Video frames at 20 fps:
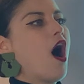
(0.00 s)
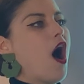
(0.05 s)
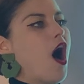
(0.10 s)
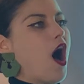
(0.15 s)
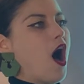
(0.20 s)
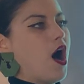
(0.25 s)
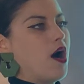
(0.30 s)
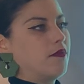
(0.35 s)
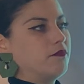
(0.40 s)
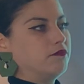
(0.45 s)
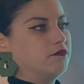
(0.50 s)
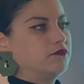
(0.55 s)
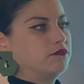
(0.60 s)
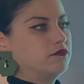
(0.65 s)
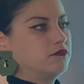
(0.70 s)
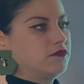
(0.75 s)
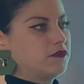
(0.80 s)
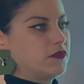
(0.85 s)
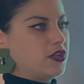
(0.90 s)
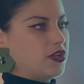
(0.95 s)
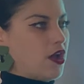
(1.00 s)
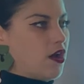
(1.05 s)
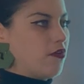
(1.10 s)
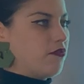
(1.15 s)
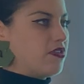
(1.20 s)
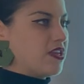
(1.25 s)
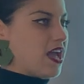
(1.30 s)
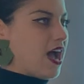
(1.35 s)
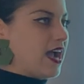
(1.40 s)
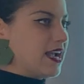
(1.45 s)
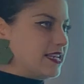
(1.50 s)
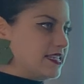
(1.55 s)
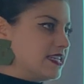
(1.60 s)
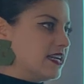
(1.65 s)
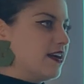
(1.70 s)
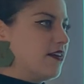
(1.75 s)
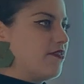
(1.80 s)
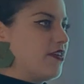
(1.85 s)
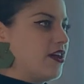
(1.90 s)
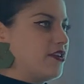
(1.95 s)
Um, you know, the
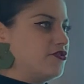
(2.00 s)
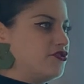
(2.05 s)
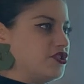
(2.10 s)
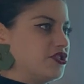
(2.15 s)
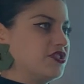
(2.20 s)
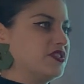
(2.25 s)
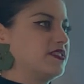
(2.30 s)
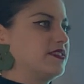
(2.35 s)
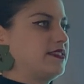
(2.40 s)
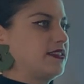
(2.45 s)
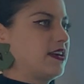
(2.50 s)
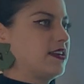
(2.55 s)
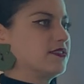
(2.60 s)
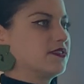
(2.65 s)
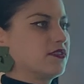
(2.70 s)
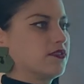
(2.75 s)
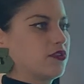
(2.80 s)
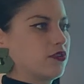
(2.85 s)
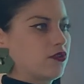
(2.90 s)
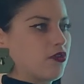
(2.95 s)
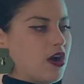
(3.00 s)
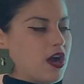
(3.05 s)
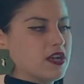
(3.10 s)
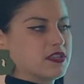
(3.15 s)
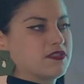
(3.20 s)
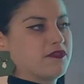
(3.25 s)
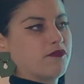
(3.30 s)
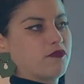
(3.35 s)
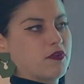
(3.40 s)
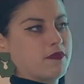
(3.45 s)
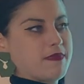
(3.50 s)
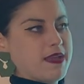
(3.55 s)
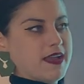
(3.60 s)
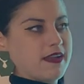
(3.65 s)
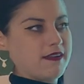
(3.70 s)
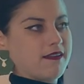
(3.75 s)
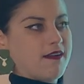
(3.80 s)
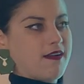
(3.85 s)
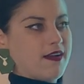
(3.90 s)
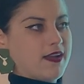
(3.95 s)
idea that Jesus dies on the cross for
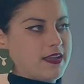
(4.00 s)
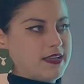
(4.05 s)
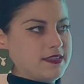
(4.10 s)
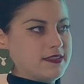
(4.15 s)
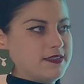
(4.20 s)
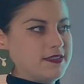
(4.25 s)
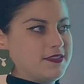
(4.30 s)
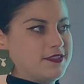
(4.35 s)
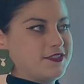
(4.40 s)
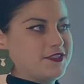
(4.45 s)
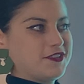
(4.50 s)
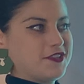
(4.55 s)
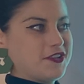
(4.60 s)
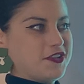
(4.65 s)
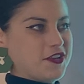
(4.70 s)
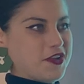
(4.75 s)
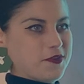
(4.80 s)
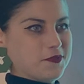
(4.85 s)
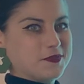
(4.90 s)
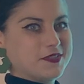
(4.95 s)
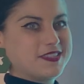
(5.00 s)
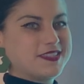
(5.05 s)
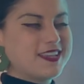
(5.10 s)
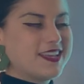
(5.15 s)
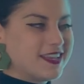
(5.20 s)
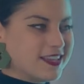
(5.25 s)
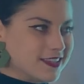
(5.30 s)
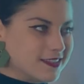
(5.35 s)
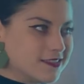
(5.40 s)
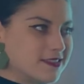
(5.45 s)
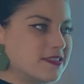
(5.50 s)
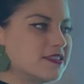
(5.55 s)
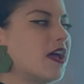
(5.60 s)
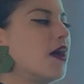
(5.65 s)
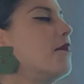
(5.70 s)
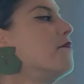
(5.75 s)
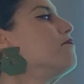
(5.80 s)
mankind's, you know, sins.